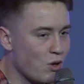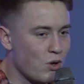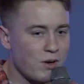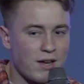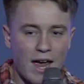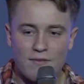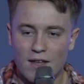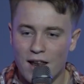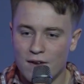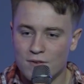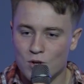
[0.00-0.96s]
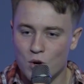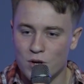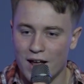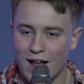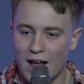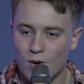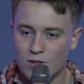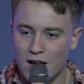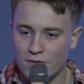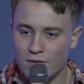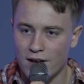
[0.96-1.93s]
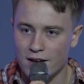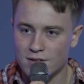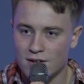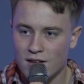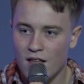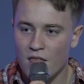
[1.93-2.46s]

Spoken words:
who gave their life to God at a HowToLife event